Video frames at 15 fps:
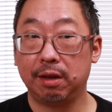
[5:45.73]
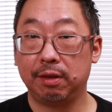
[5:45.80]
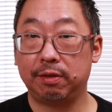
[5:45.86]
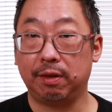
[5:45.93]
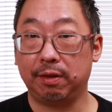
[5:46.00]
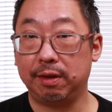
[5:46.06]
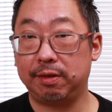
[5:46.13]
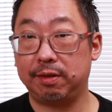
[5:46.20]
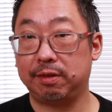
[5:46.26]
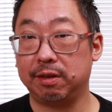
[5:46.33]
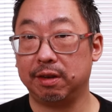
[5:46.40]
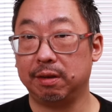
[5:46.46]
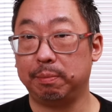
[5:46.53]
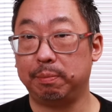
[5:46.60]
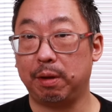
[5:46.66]
So this is
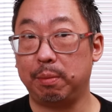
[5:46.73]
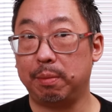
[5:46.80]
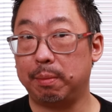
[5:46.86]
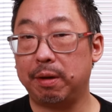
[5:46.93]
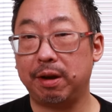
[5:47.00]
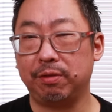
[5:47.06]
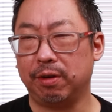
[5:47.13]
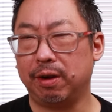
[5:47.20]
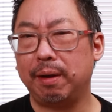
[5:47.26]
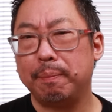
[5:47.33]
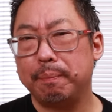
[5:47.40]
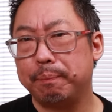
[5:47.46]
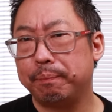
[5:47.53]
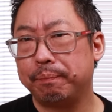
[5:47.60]
going to blow my mind, right?